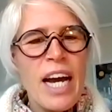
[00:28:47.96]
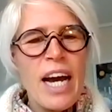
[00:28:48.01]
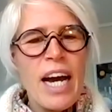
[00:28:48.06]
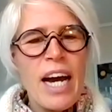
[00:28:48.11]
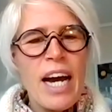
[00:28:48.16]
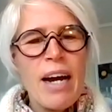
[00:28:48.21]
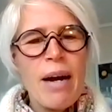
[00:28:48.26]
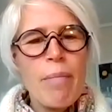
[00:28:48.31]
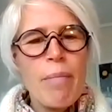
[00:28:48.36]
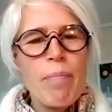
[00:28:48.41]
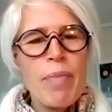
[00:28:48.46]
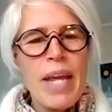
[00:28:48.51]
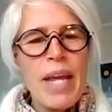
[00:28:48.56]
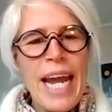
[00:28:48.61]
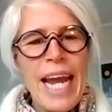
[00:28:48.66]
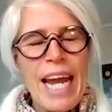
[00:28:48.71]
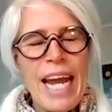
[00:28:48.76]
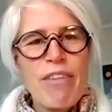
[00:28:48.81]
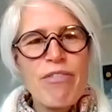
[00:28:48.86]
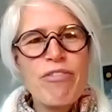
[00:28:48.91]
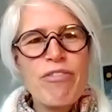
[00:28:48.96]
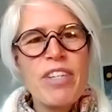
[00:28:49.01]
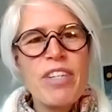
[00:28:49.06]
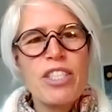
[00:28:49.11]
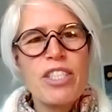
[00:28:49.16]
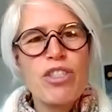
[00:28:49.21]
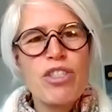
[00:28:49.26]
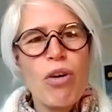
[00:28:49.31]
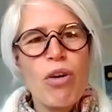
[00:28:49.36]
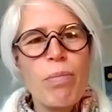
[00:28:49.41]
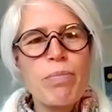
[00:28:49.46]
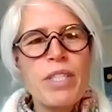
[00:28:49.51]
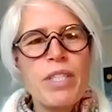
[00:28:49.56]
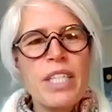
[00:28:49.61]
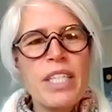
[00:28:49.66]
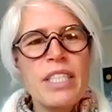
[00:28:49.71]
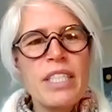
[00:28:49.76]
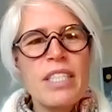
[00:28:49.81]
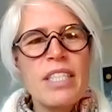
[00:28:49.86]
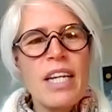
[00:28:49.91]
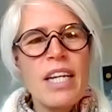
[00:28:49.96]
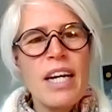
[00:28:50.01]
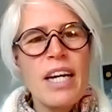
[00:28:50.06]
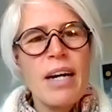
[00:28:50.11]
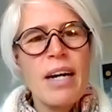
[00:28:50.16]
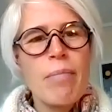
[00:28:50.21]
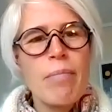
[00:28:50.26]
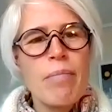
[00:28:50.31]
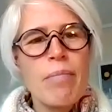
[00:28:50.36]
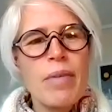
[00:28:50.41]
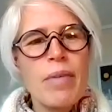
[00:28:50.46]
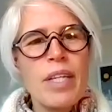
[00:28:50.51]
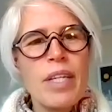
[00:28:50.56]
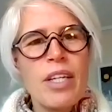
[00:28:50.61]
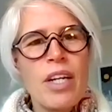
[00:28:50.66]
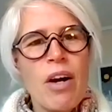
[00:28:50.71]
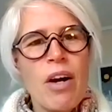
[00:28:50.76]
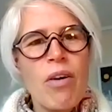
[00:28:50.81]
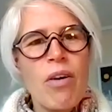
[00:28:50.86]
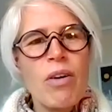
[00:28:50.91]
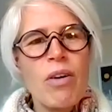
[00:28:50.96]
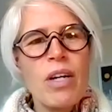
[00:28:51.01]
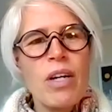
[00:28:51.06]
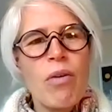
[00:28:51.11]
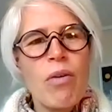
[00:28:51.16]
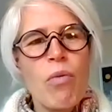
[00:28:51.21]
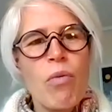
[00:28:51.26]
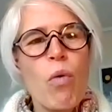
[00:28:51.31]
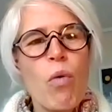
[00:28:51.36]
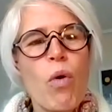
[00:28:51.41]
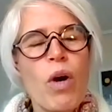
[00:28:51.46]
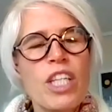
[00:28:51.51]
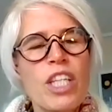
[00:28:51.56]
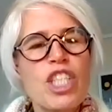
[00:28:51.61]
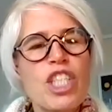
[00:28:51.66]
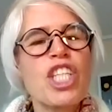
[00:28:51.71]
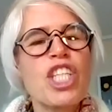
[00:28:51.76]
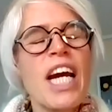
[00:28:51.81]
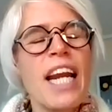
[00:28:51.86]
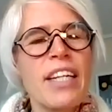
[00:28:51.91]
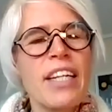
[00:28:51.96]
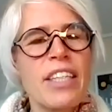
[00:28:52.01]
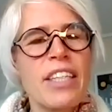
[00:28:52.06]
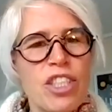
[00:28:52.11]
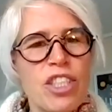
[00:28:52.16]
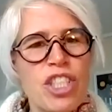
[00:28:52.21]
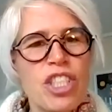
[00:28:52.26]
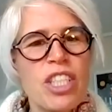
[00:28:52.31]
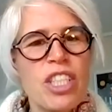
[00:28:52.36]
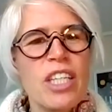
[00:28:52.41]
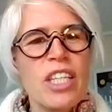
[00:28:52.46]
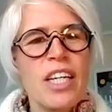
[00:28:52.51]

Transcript: have adopted, you know, or challenged